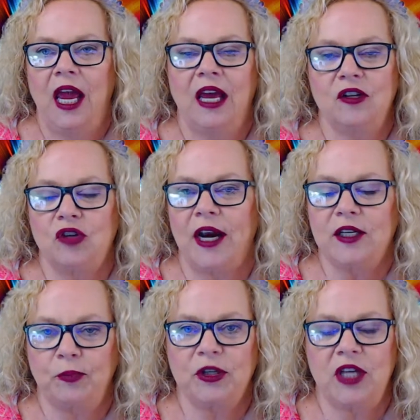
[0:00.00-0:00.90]
and
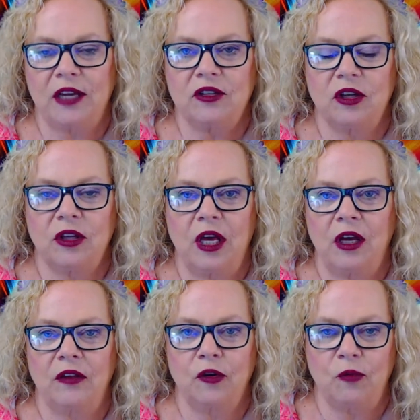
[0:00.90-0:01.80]
trying to protect
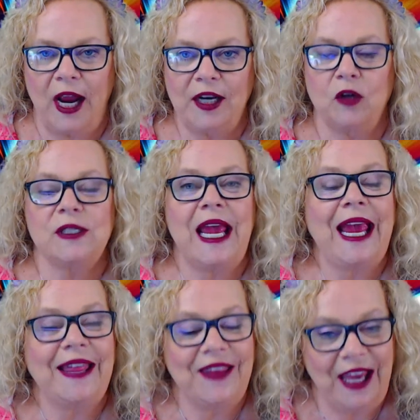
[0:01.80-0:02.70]
the the rhinos
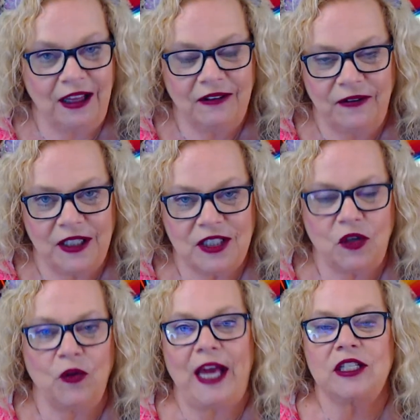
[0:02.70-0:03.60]
and the elephants.
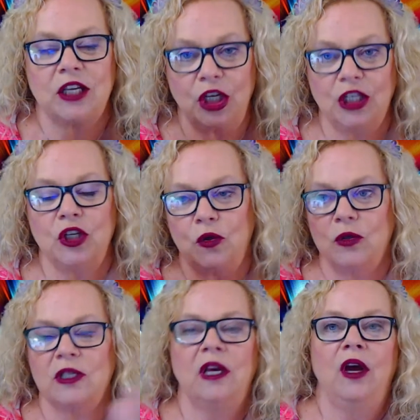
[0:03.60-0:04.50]
So that's good
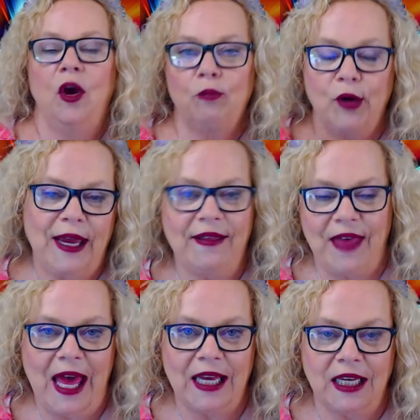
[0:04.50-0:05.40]
news, bringing
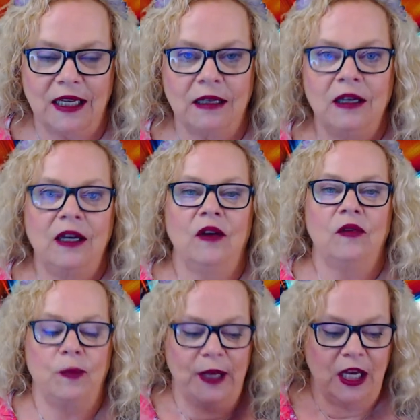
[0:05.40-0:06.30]
that in
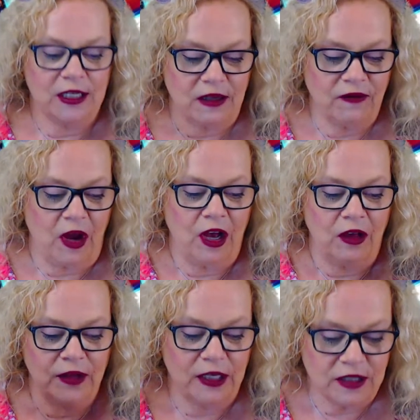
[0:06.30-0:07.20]
because of
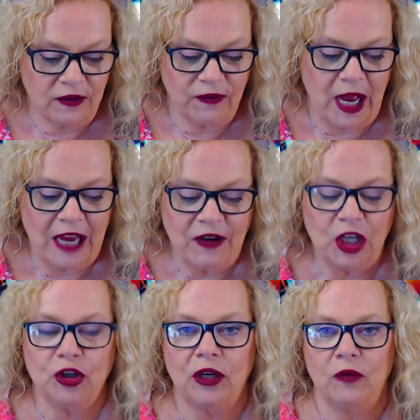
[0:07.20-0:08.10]
all these
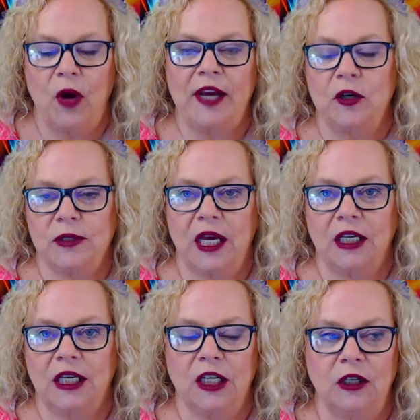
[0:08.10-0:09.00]
500 rhinos
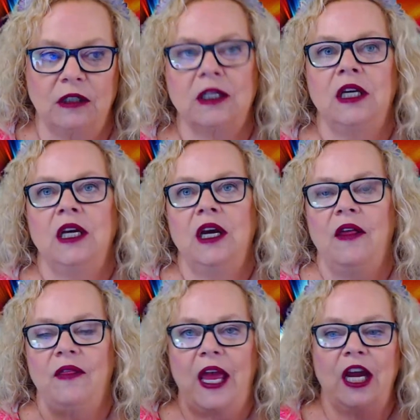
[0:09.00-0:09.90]
getting killed,
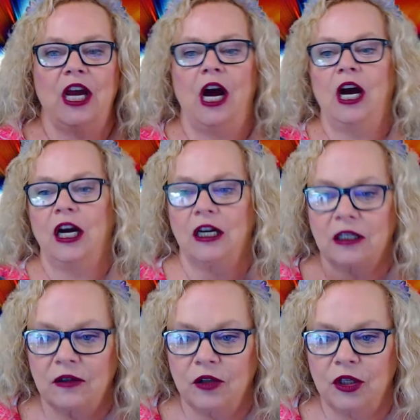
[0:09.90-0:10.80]
they
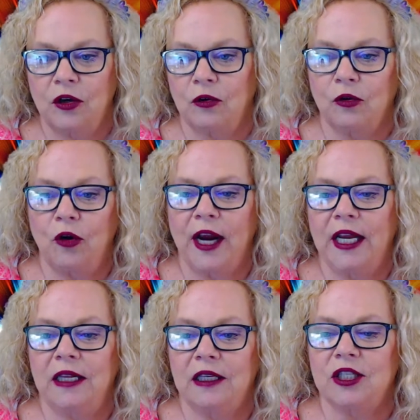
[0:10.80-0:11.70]
are, you know,
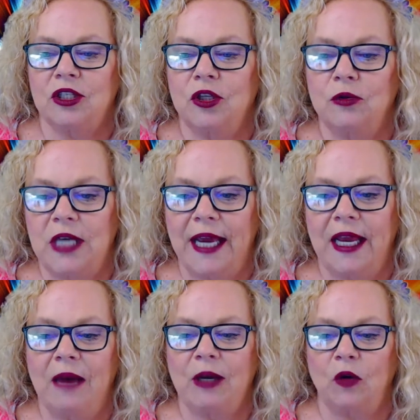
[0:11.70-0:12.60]
creating this new
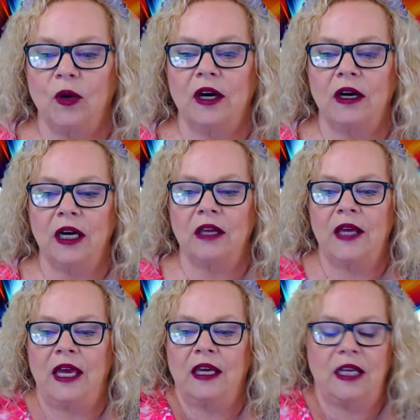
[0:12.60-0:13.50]
dynamic where
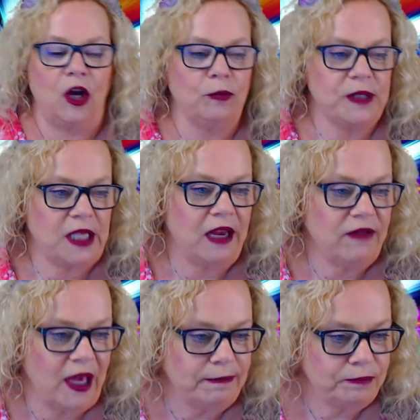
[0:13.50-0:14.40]
they can help
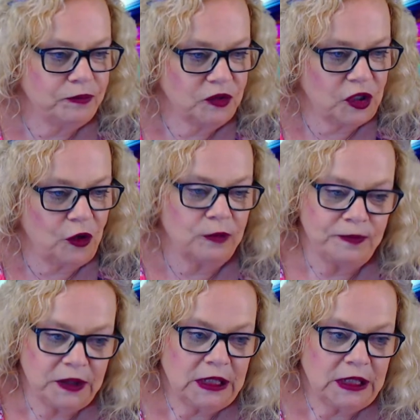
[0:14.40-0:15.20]
save them. So,